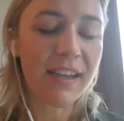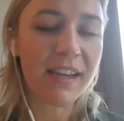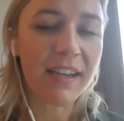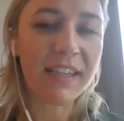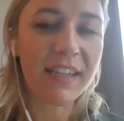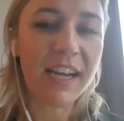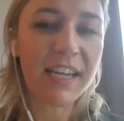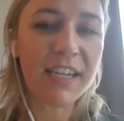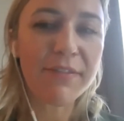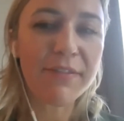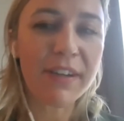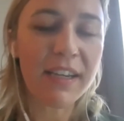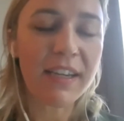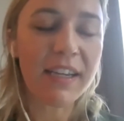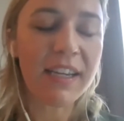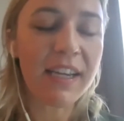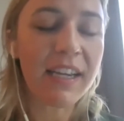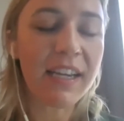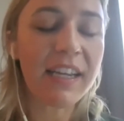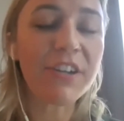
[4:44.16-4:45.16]
kind of
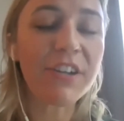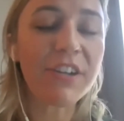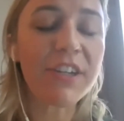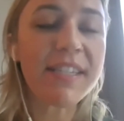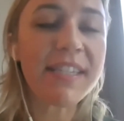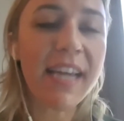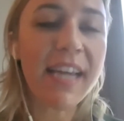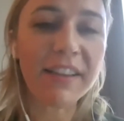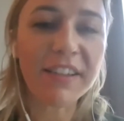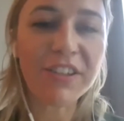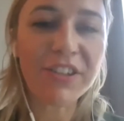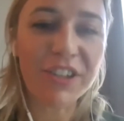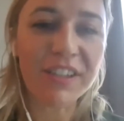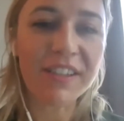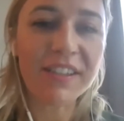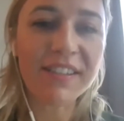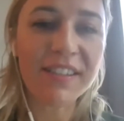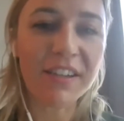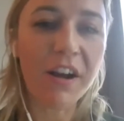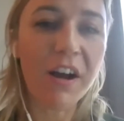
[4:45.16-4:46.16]
a inner
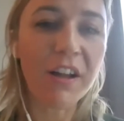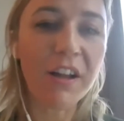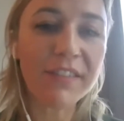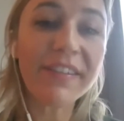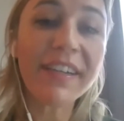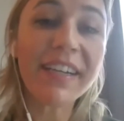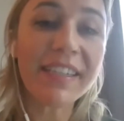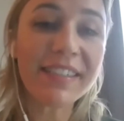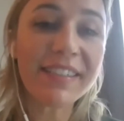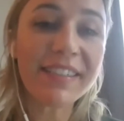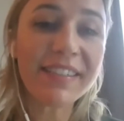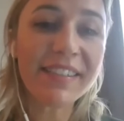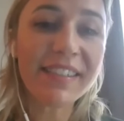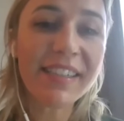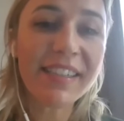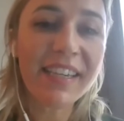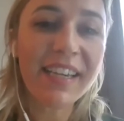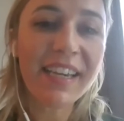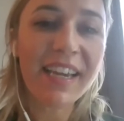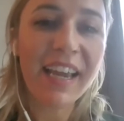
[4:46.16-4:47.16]
intelligence in all of us,
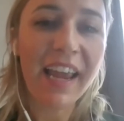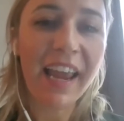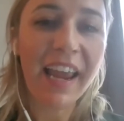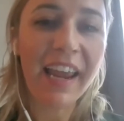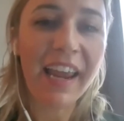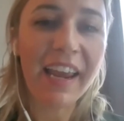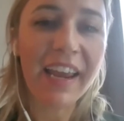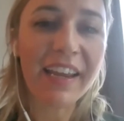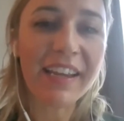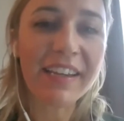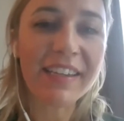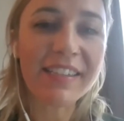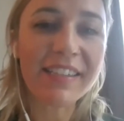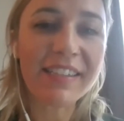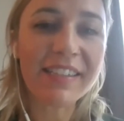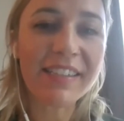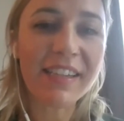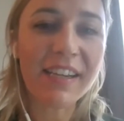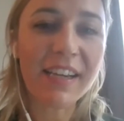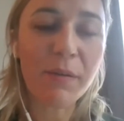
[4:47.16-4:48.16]

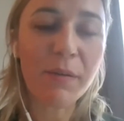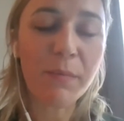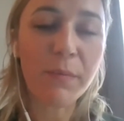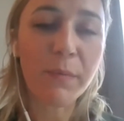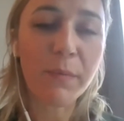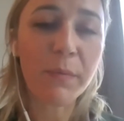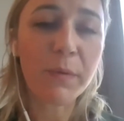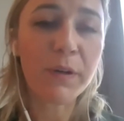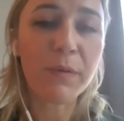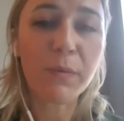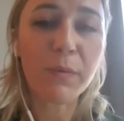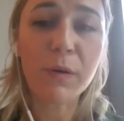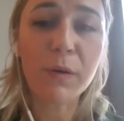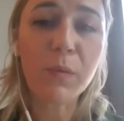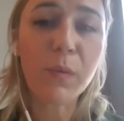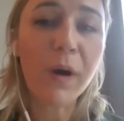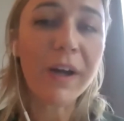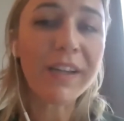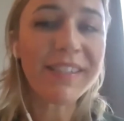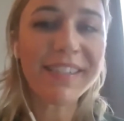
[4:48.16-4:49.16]
and we're
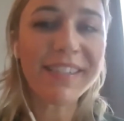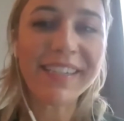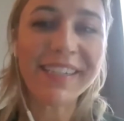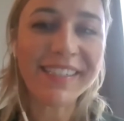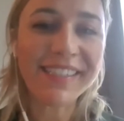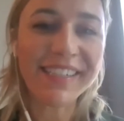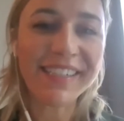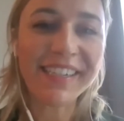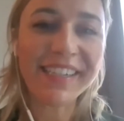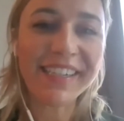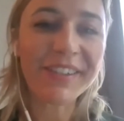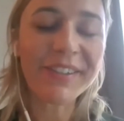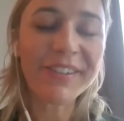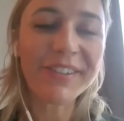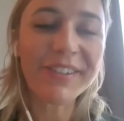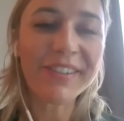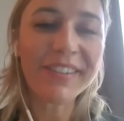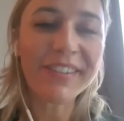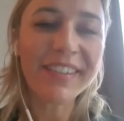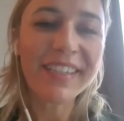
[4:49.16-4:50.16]
wanting to
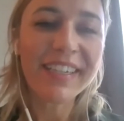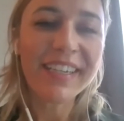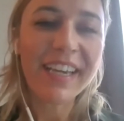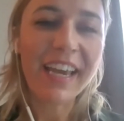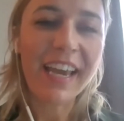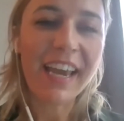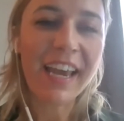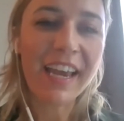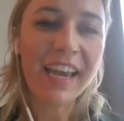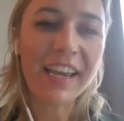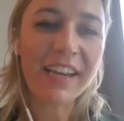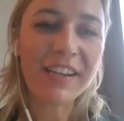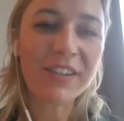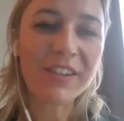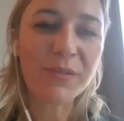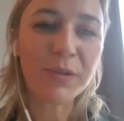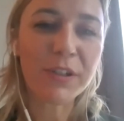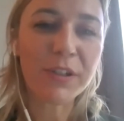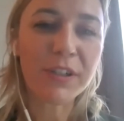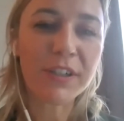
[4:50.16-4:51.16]
heal, and
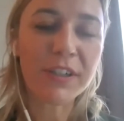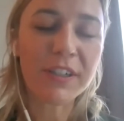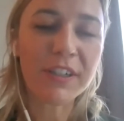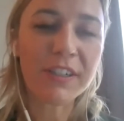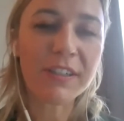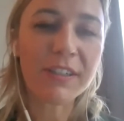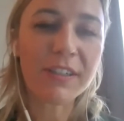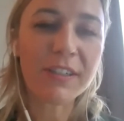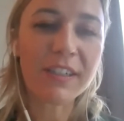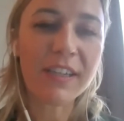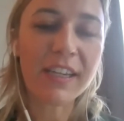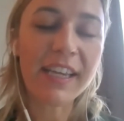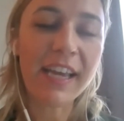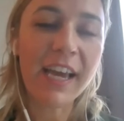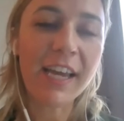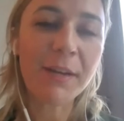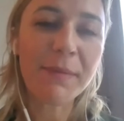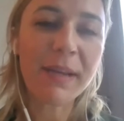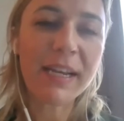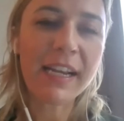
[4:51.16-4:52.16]

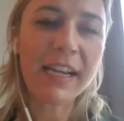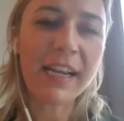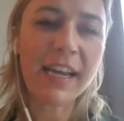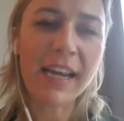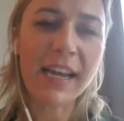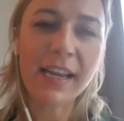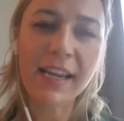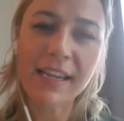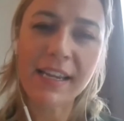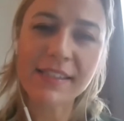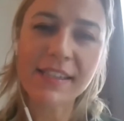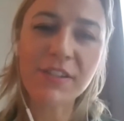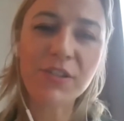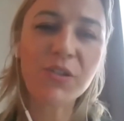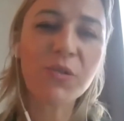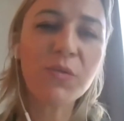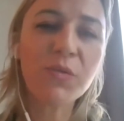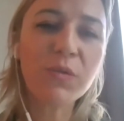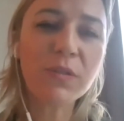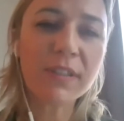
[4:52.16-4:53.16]
ketamine kind of is a
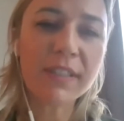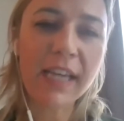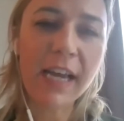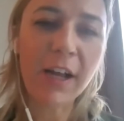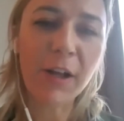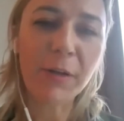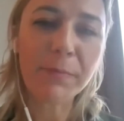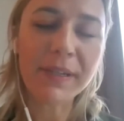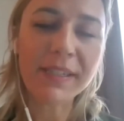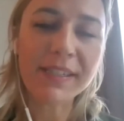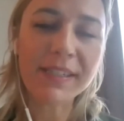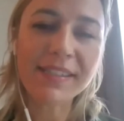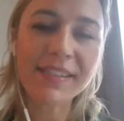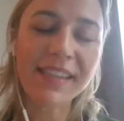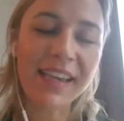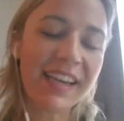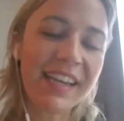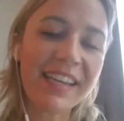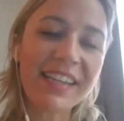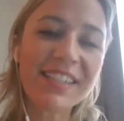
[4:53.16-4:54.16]
tool to help us
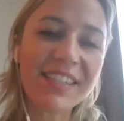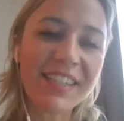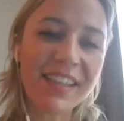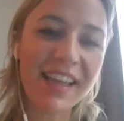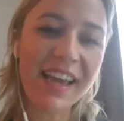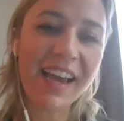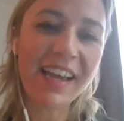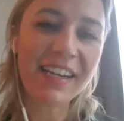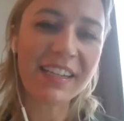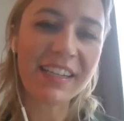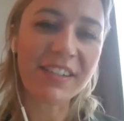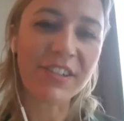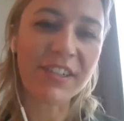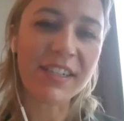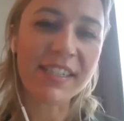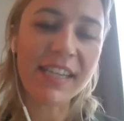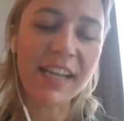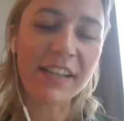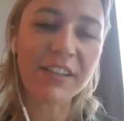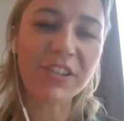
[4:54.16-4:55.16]
get into that inner
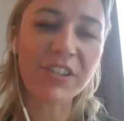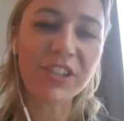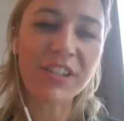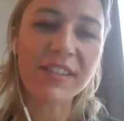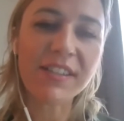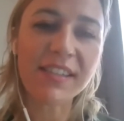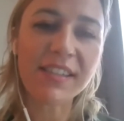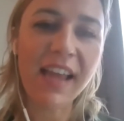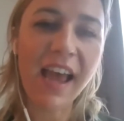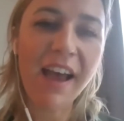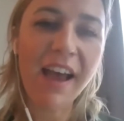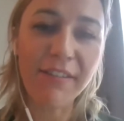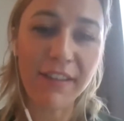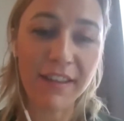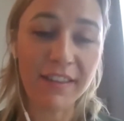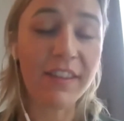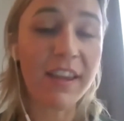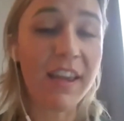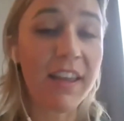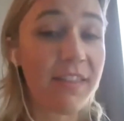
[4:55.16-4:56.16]
intelligence
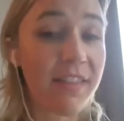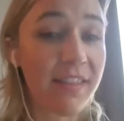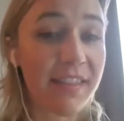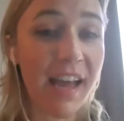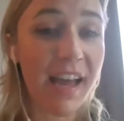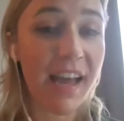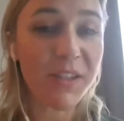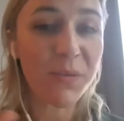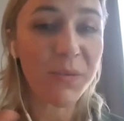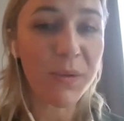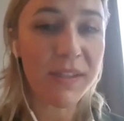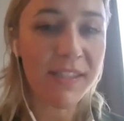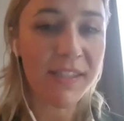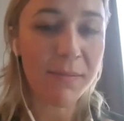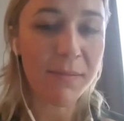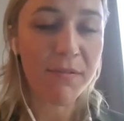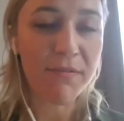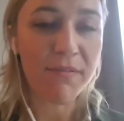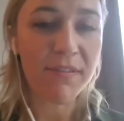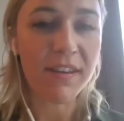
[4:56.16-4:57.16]
and that's when some
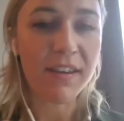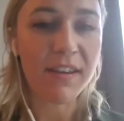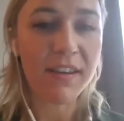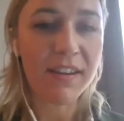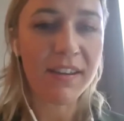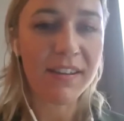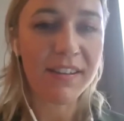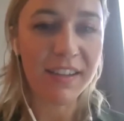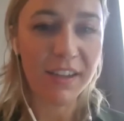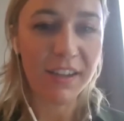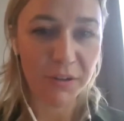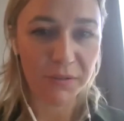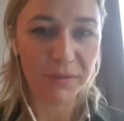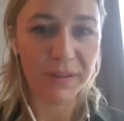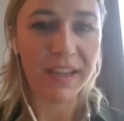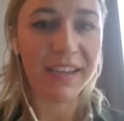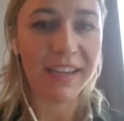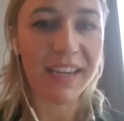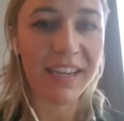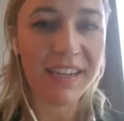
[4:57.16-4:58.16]
of the
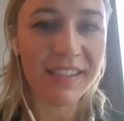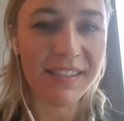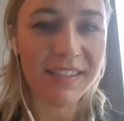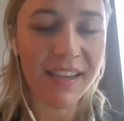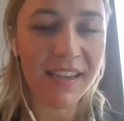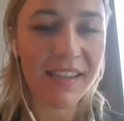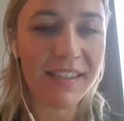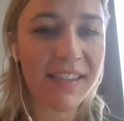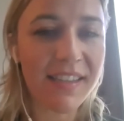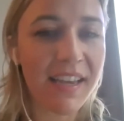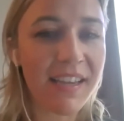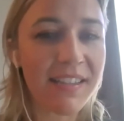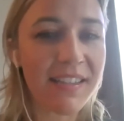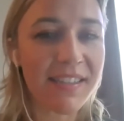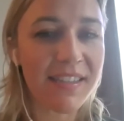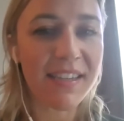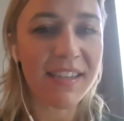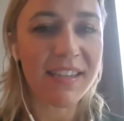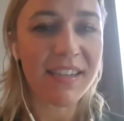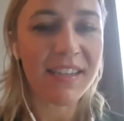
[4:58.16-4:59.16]
like Ina says,
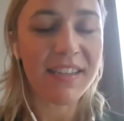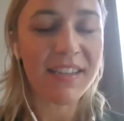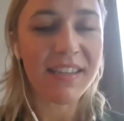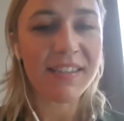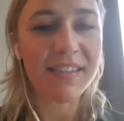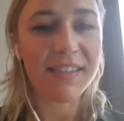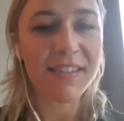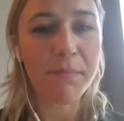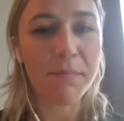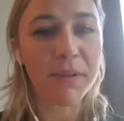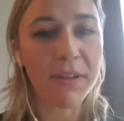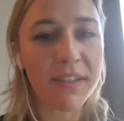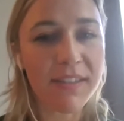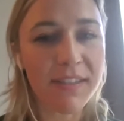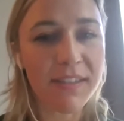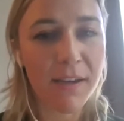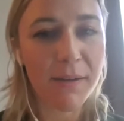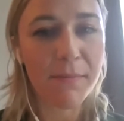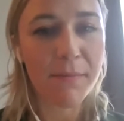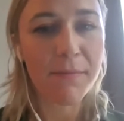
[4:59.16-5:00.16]
the
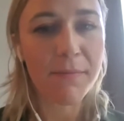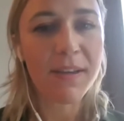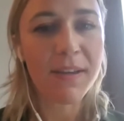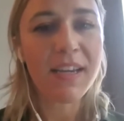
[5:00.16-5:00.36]
symbolism,